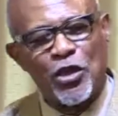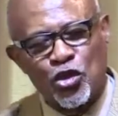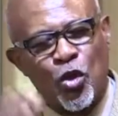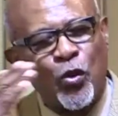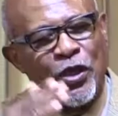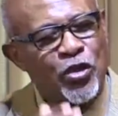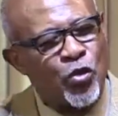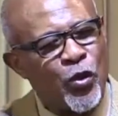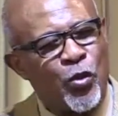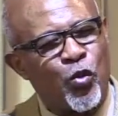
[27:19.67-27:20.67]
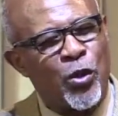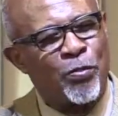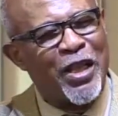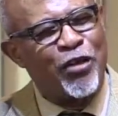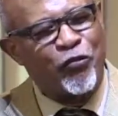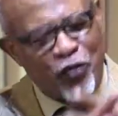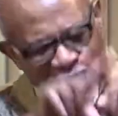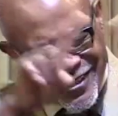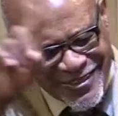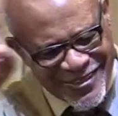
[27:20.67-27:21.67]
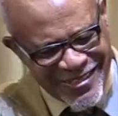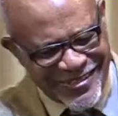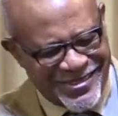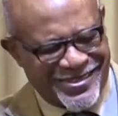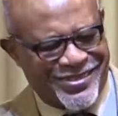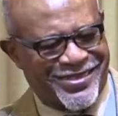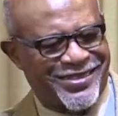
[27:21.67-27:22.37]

So we build fences